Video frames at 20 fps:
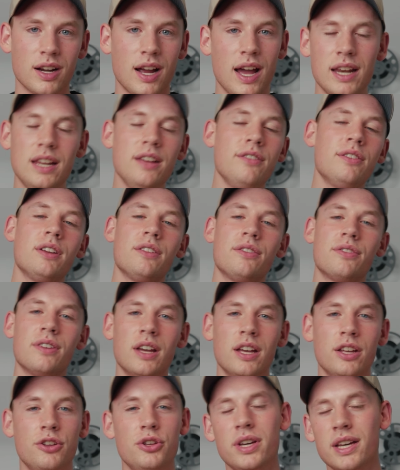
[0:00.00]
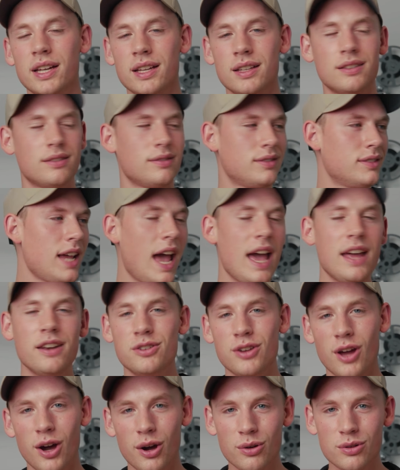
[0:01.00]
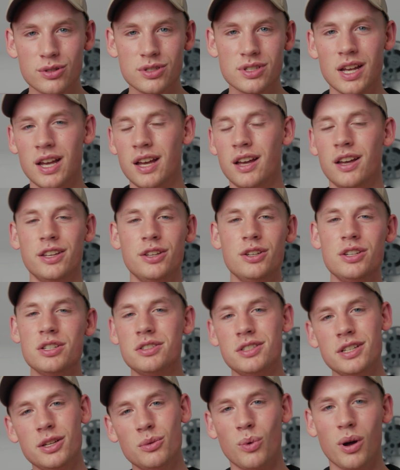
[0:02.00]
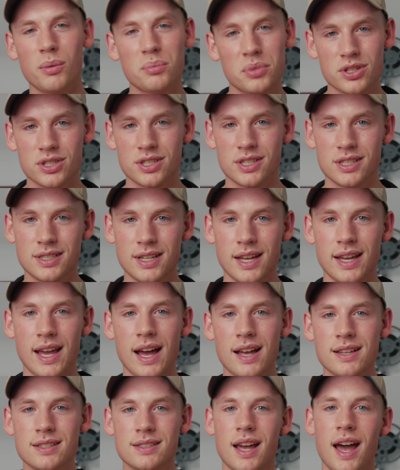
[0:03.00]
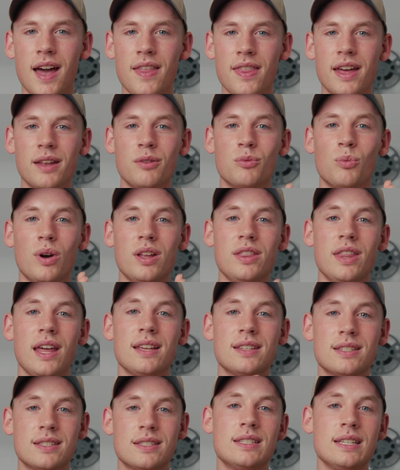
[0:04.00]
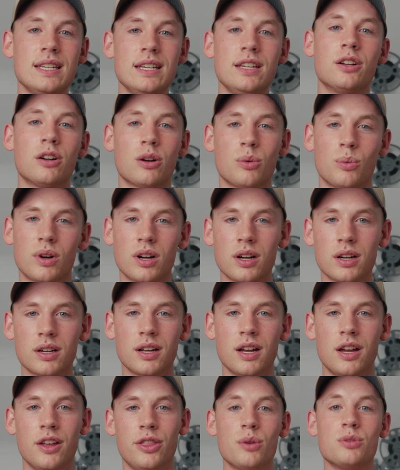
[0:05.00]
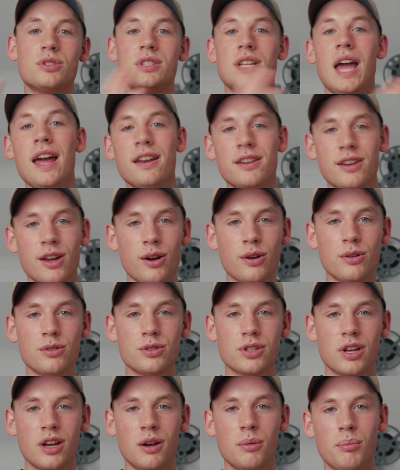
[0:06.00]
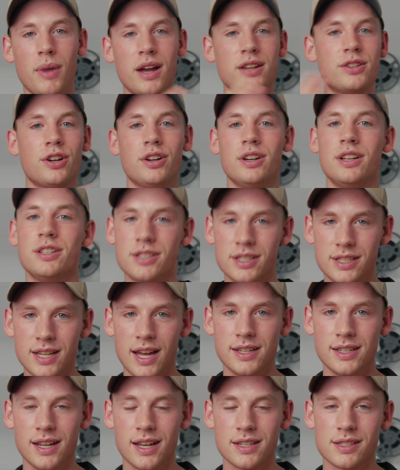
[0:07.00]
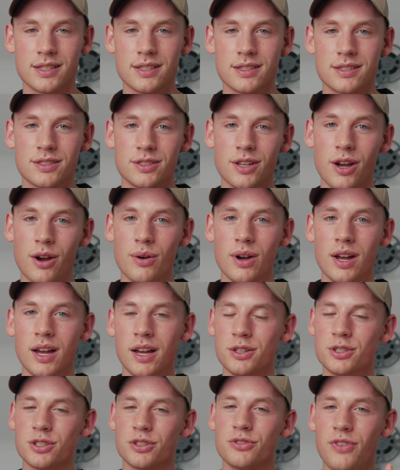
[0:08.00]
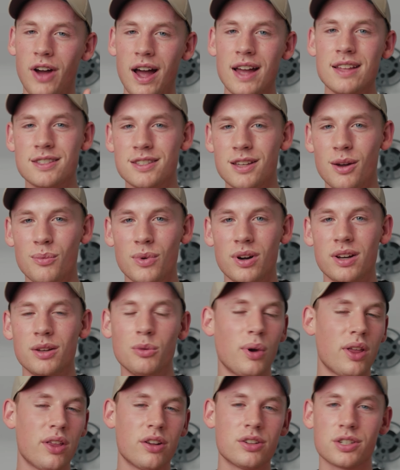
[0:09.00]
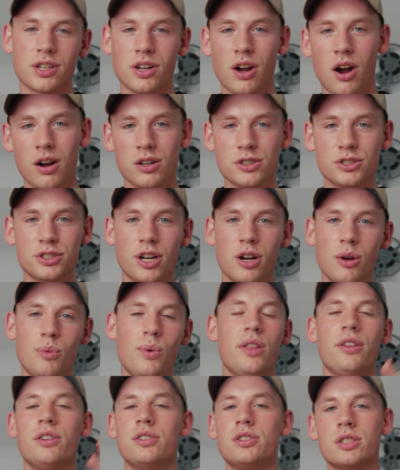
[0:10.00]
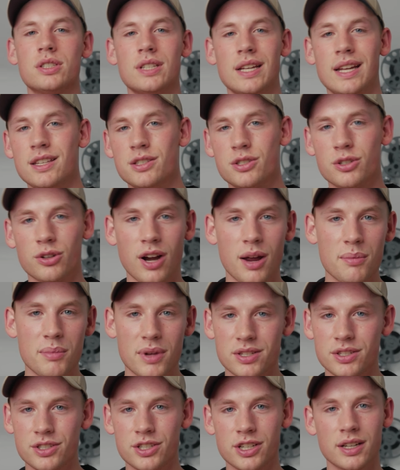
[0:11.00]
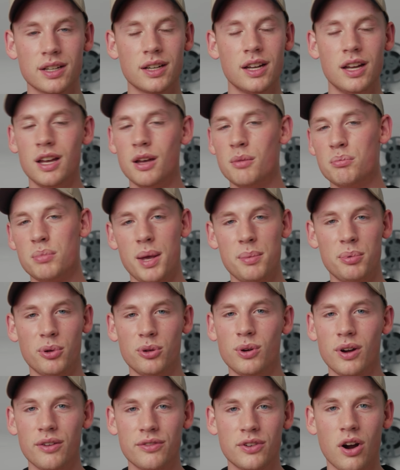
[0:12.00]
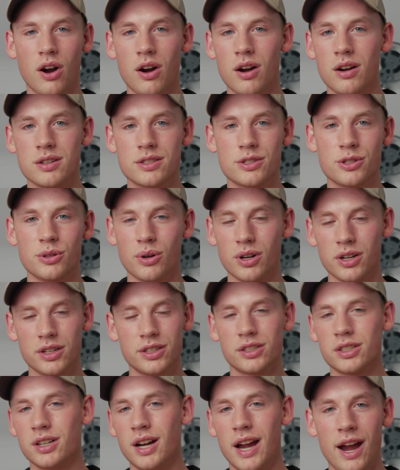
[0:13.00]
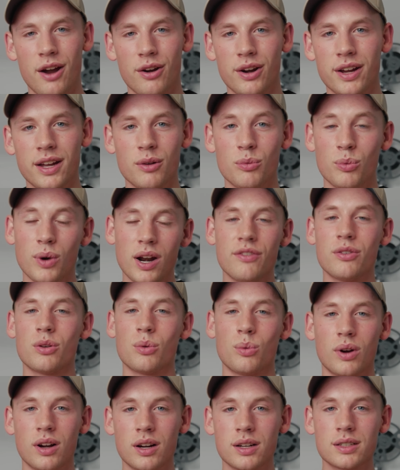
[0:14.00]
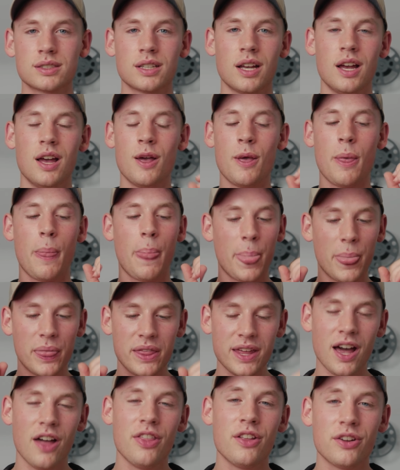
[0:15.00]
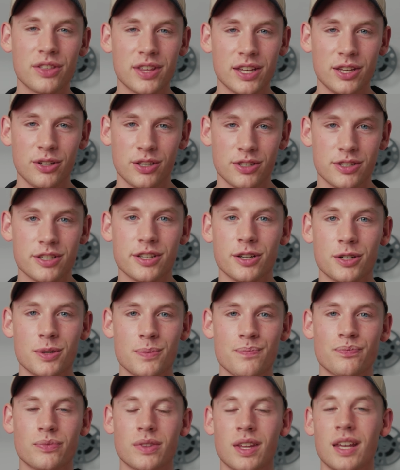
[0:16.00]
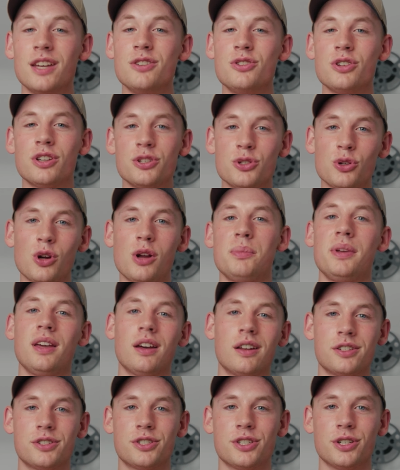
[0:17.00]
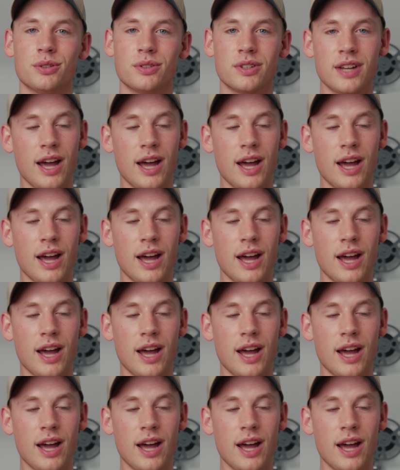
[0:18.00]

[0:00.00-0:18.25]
And even if you get 10 no's, you just need one person to say yes, and then when they see your work, those 10 no's might turn into 10 yeses. So just find someone, whether it's a car show, whether you're just Instagram messaging people who have cars who are in your area, whatever works. The other thing you can do is you can join me on a shoot.